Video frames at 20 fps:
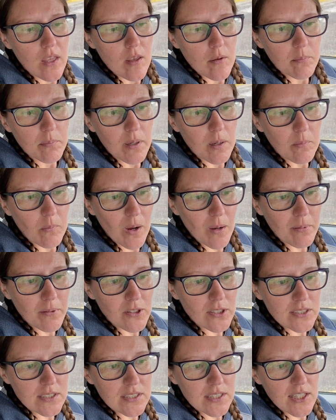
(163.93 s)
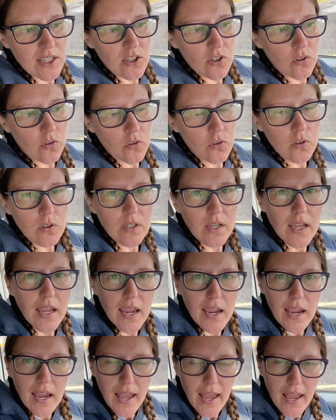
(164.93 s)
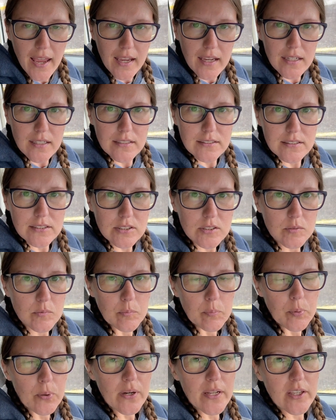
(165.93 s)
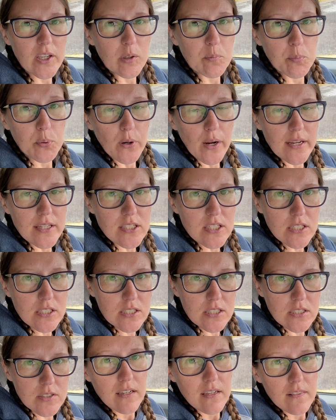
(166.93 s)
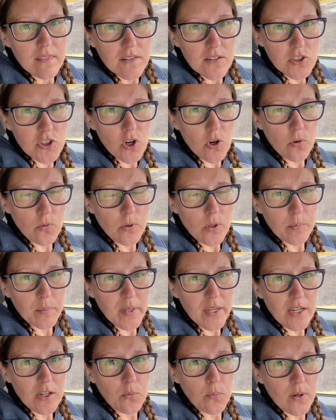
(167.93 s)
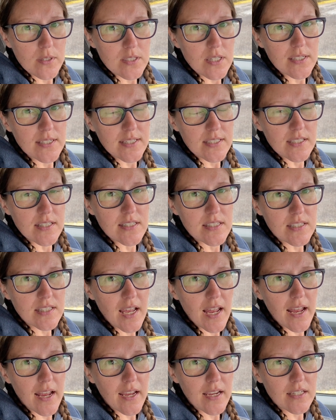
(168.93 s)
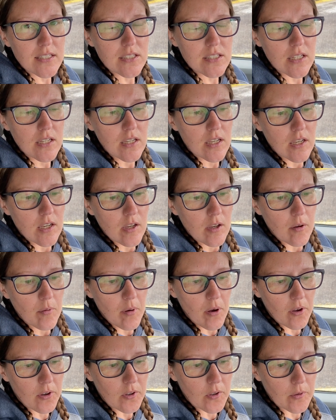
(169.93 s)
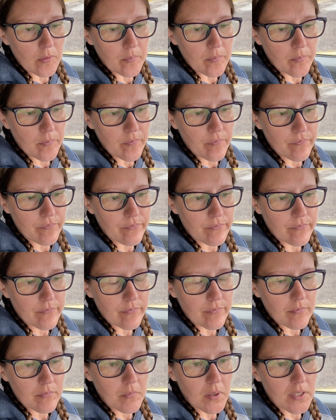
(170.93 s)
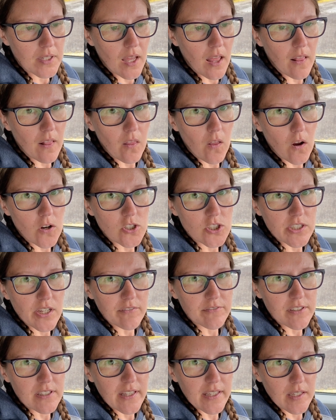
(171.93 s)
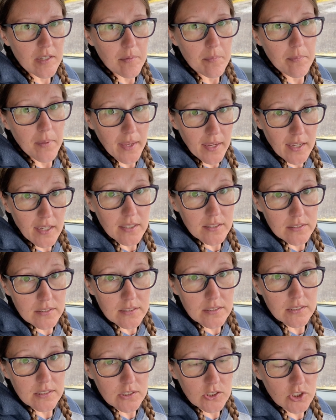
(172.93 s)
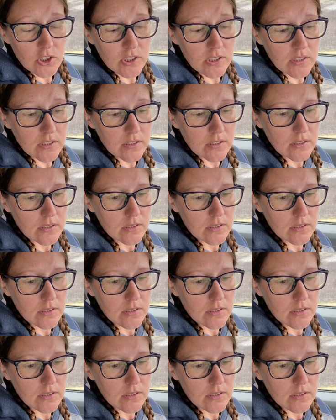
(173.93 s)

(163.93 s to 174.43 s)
But Muebles Dico has pretty good prices. The showroom here was a decent size, but not large enough to like make a decision.